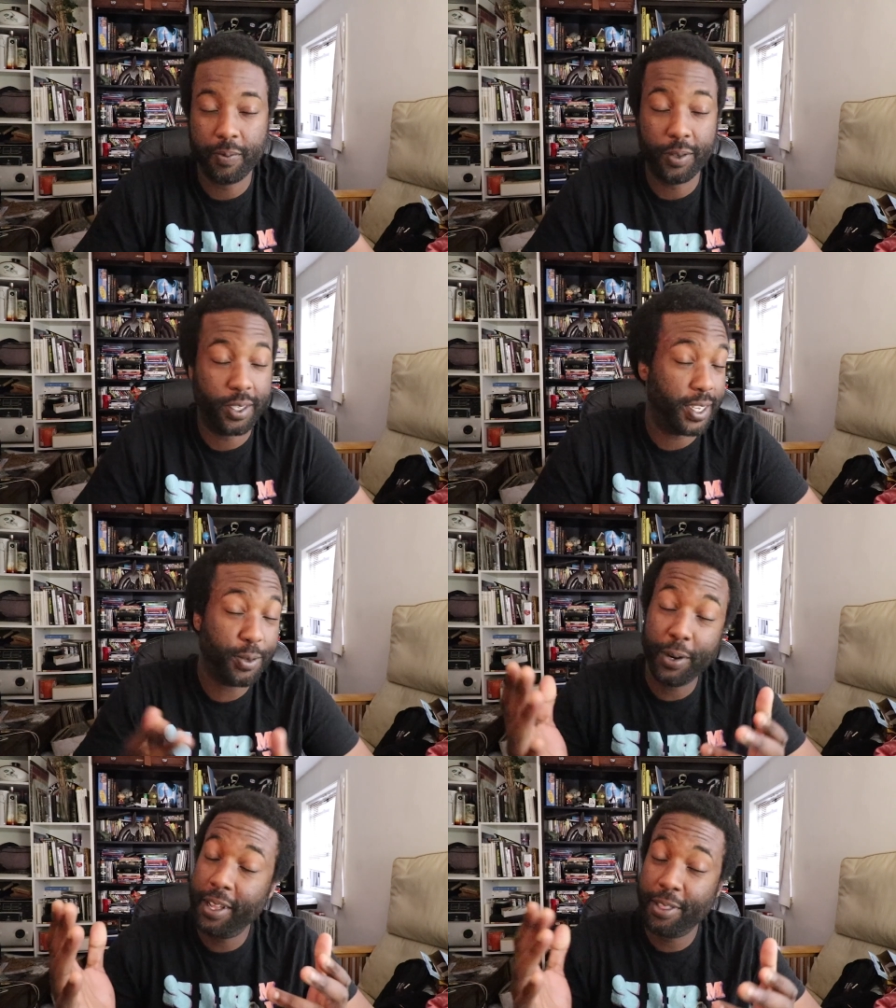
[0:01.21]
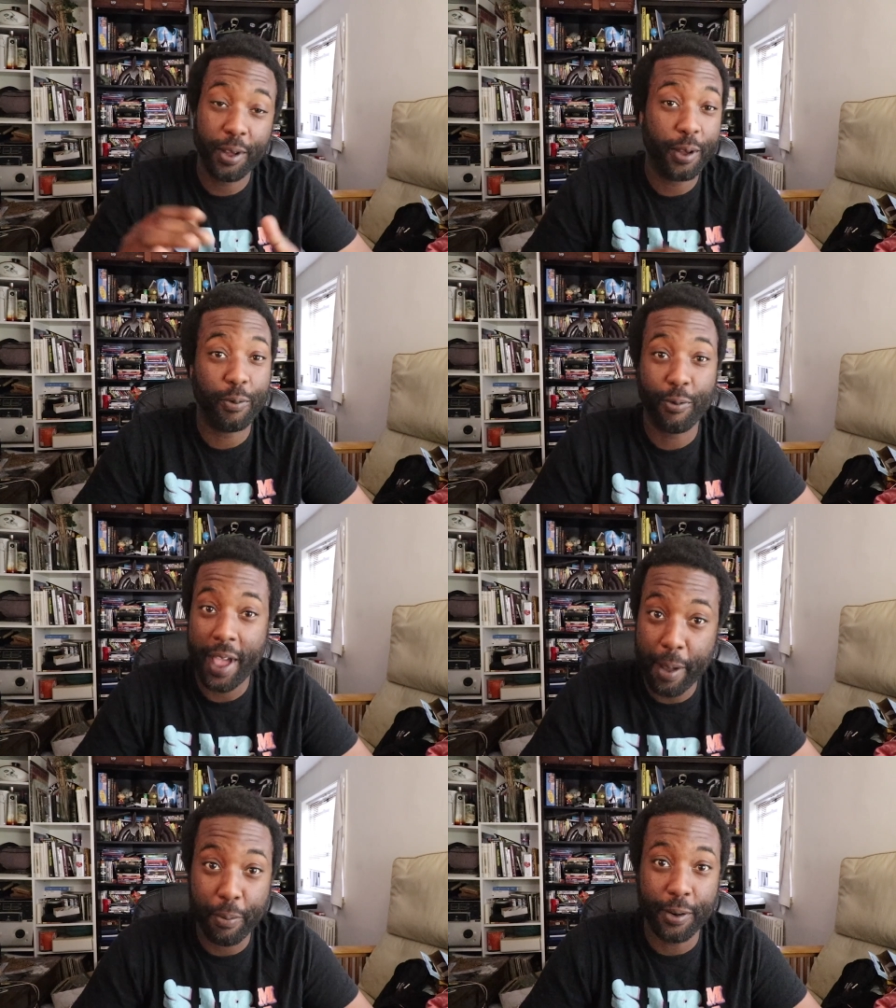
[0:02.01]
Just when I thought
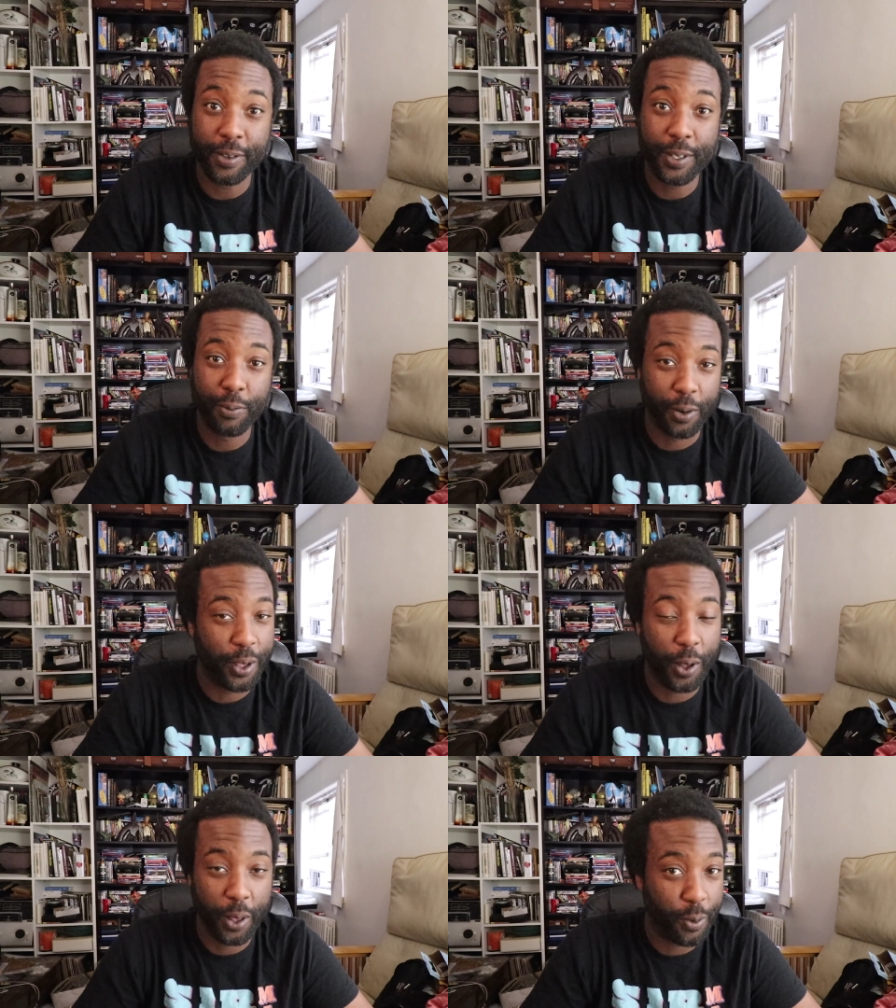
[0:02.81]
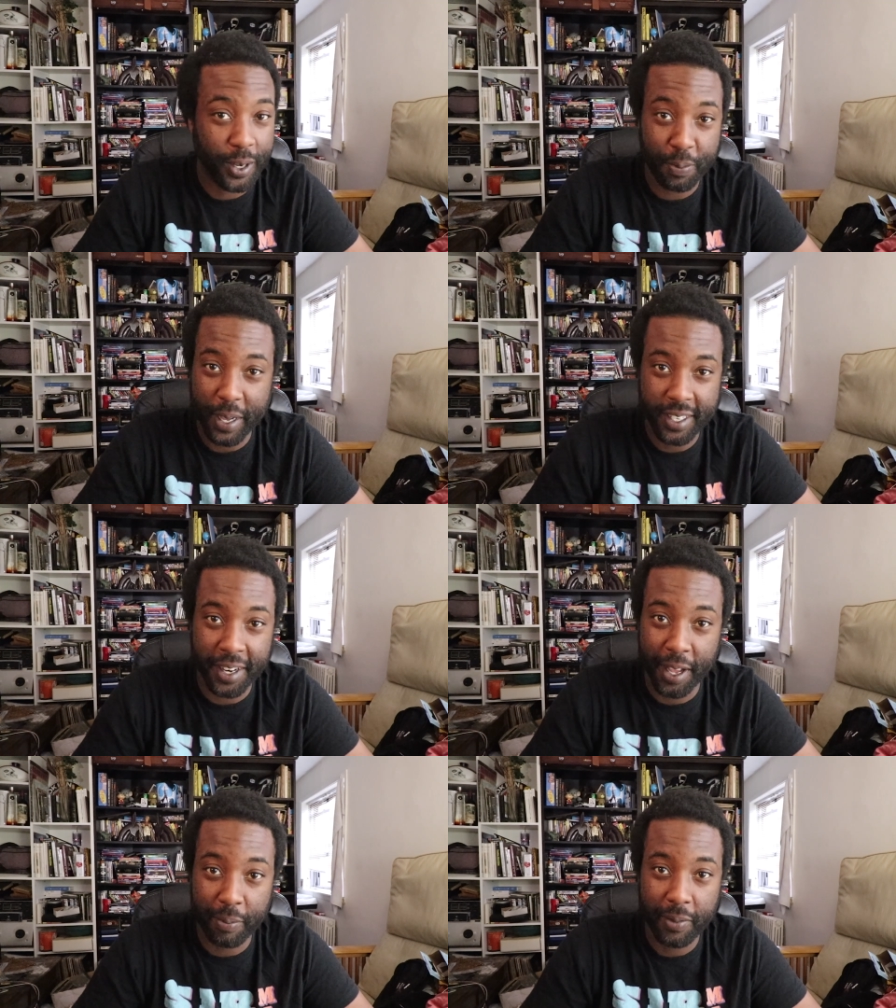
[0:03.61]
rappers were the only ones
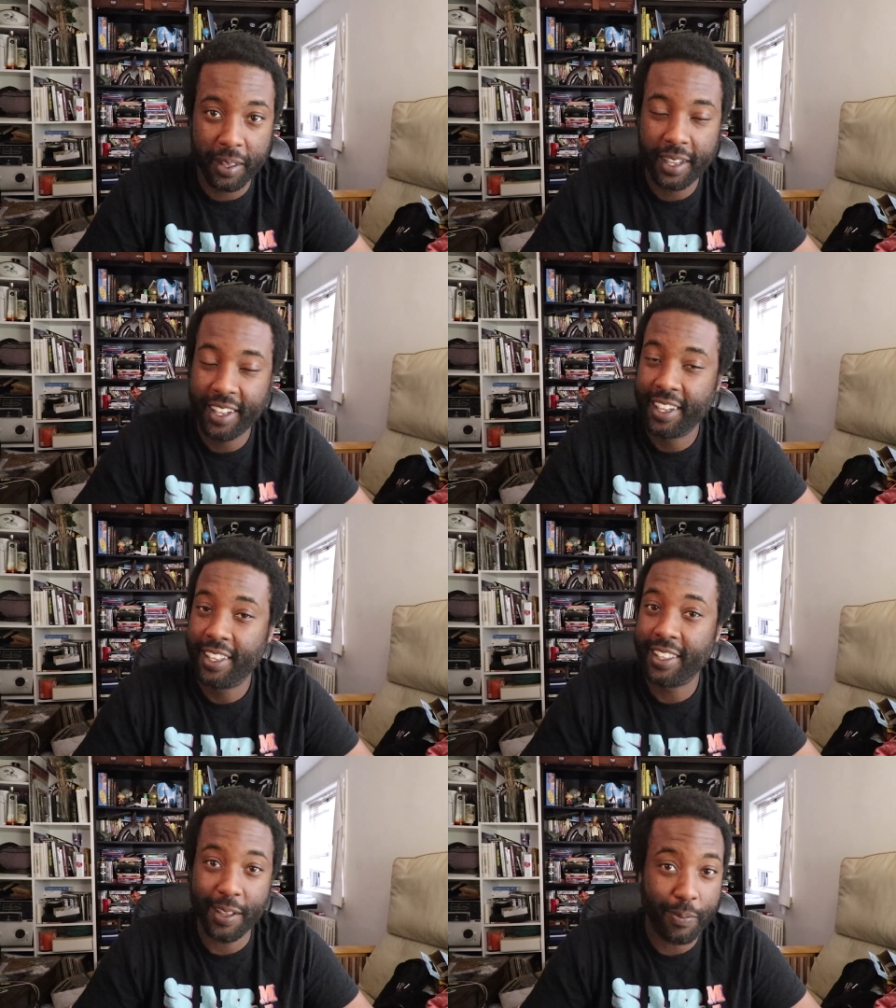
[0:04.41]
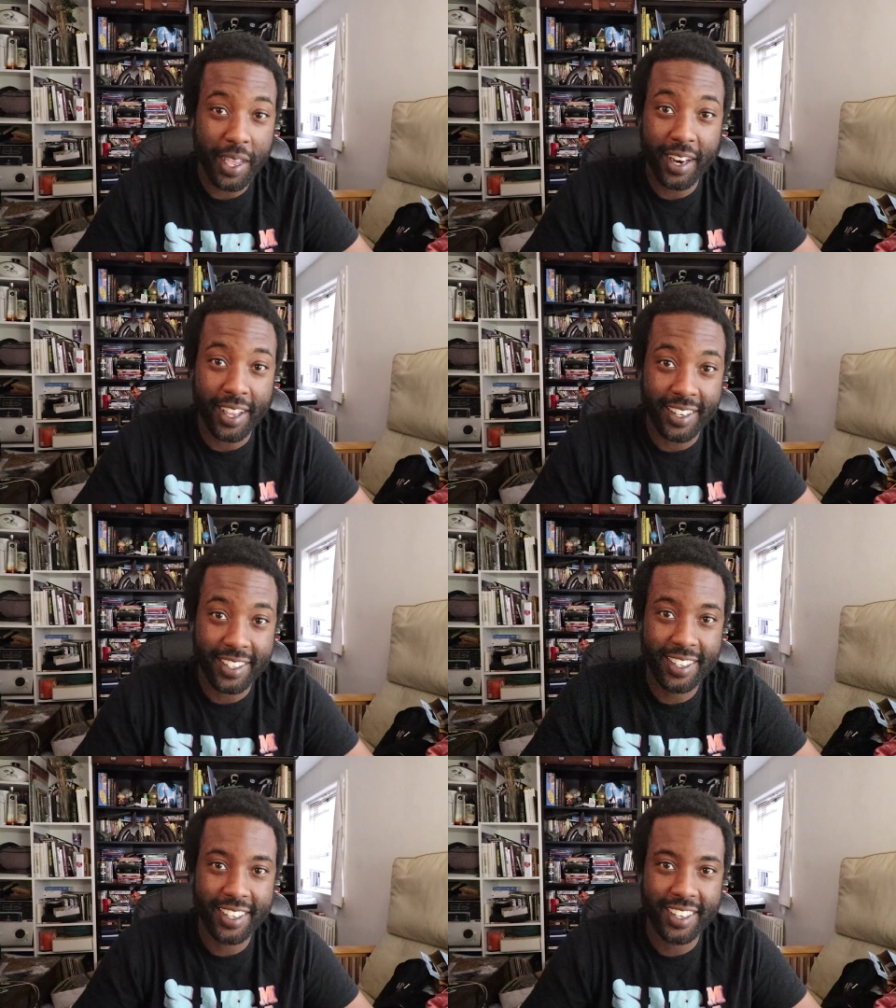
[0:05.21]
messing up, the
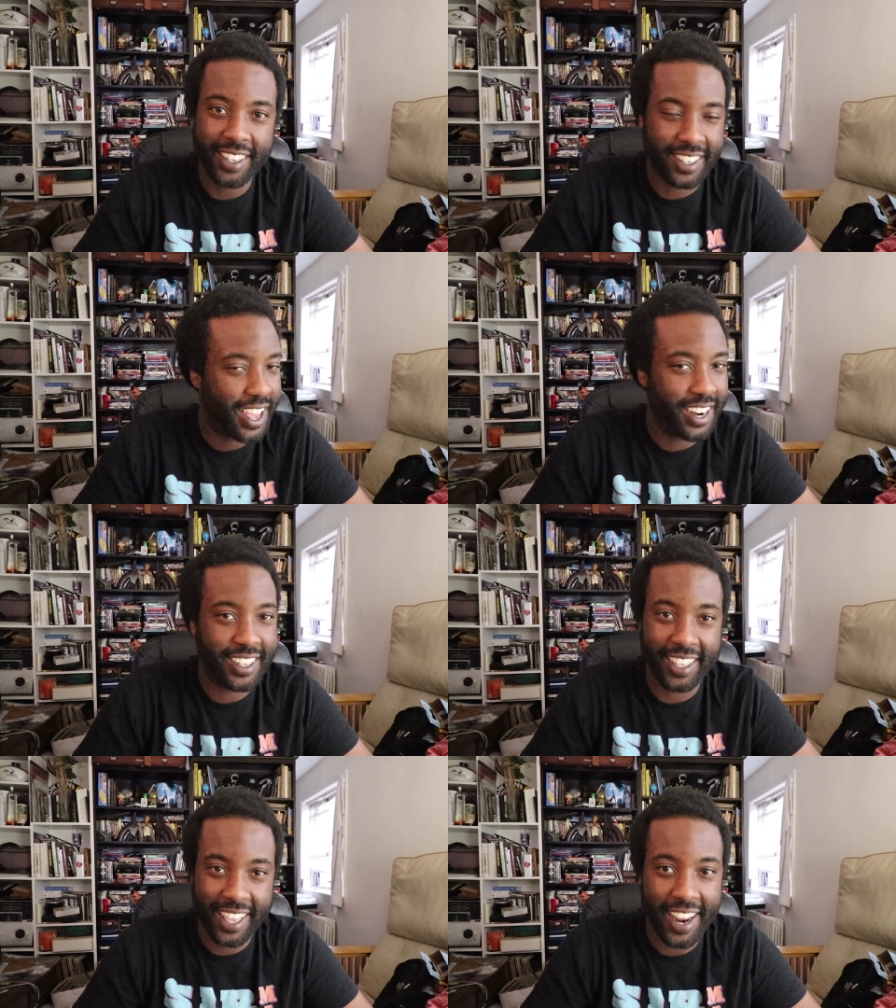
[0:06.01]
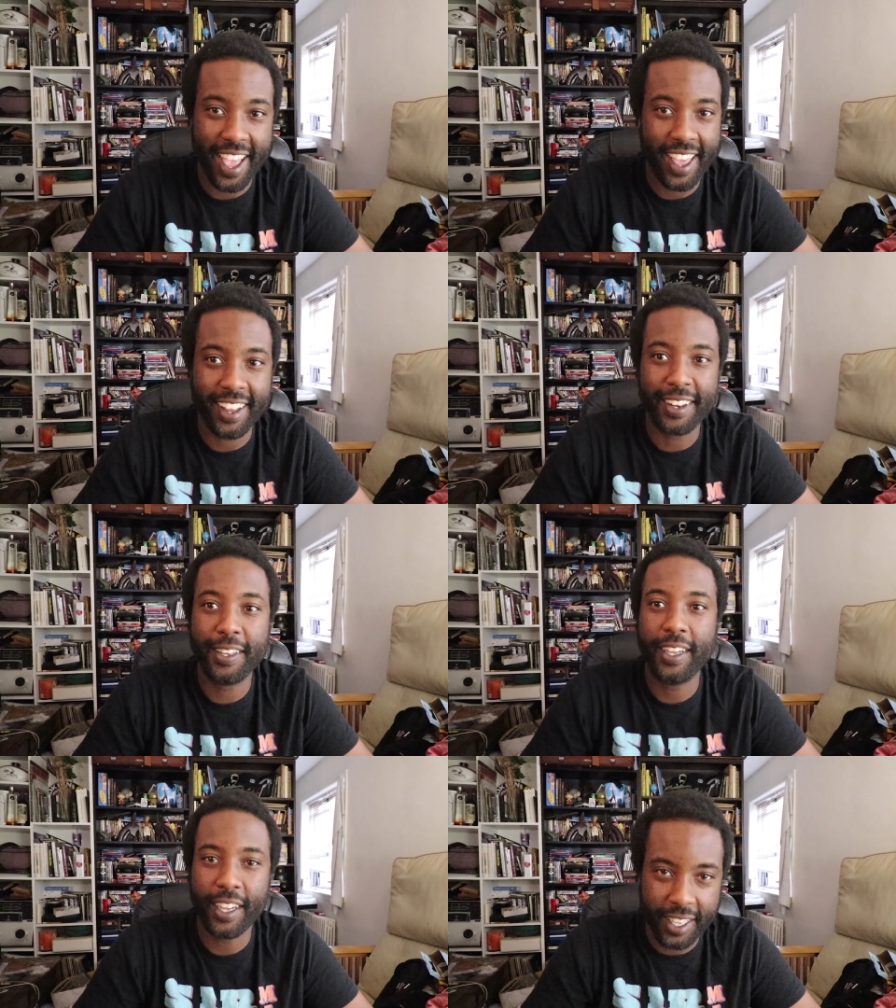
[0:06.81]
comedians decided to get at it
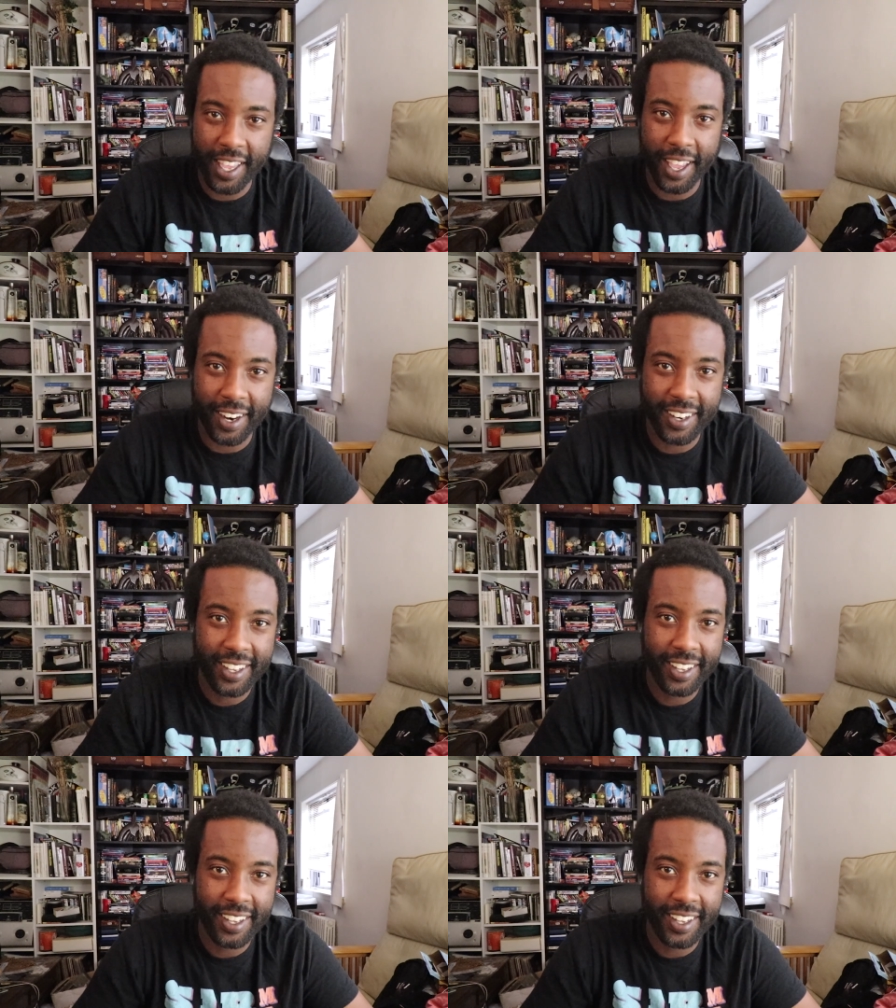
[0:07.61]
again.